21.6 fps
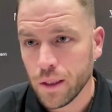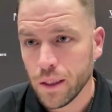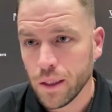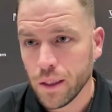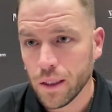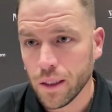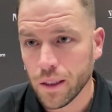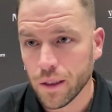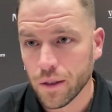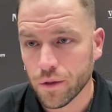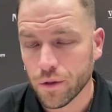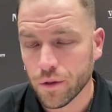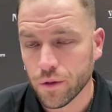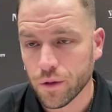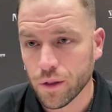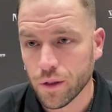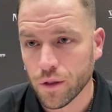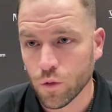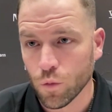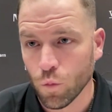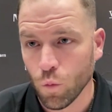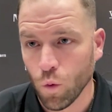is
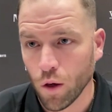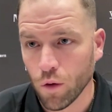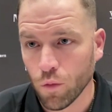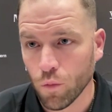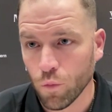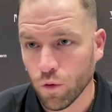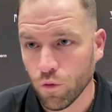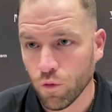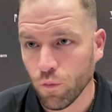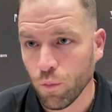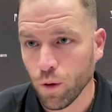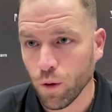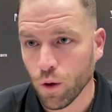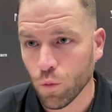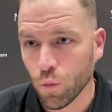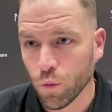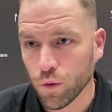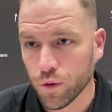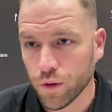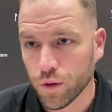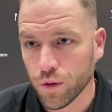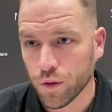what we've built
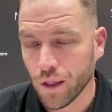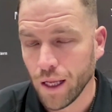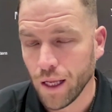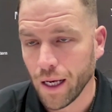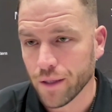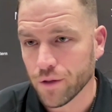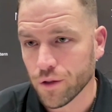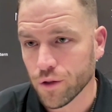with this class